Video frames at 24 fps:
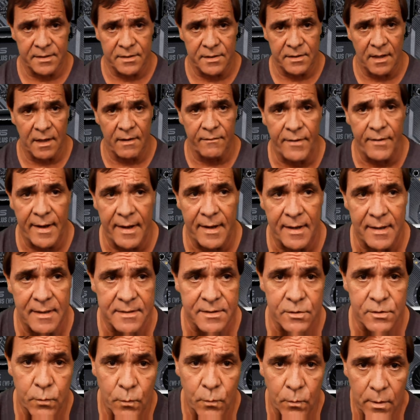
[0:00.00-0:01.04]
TUF
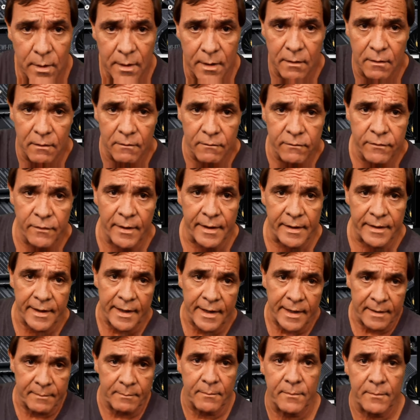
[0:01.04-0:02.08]
has 12, an
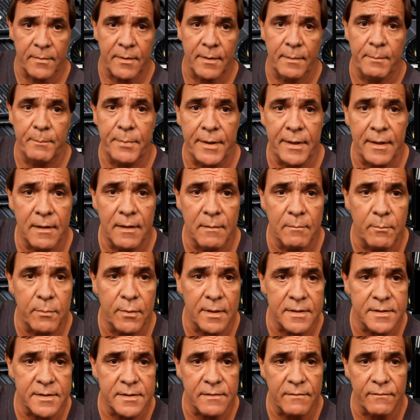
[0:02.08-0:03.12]
8-pin
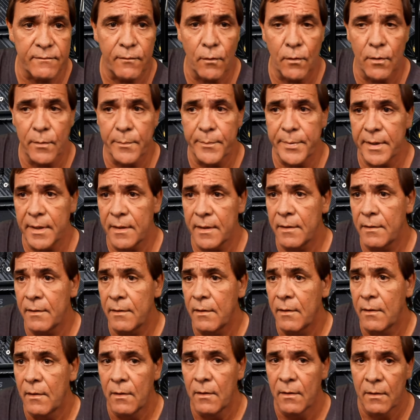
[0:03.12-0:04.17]
plus a 4-pin.
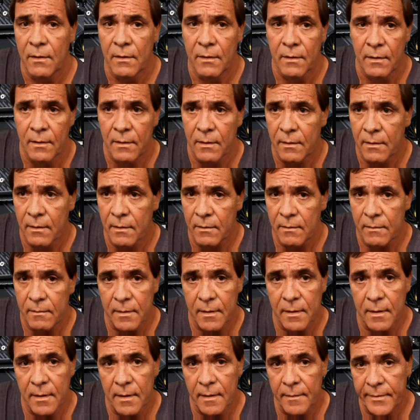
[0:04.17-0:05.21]

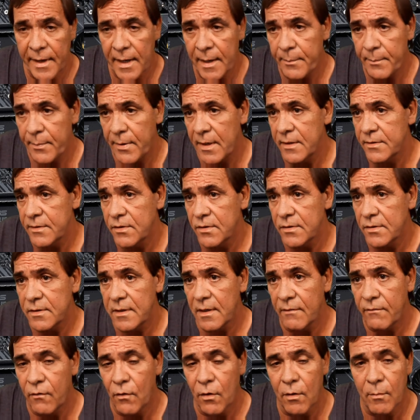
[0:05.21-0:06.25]
The 8-pin's usually a
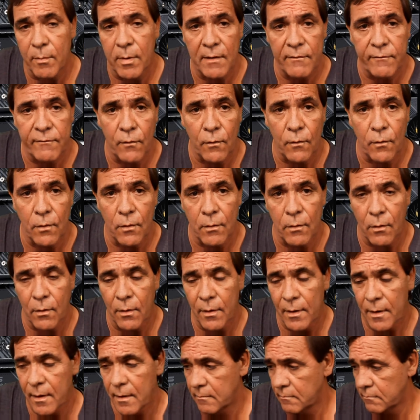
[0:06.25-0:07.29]
4x4
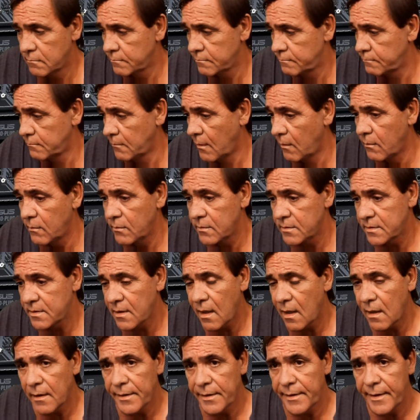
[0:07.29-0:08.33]
or a
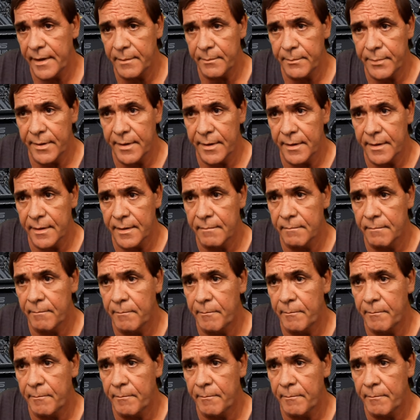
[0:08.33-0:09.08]
solid 8-pin.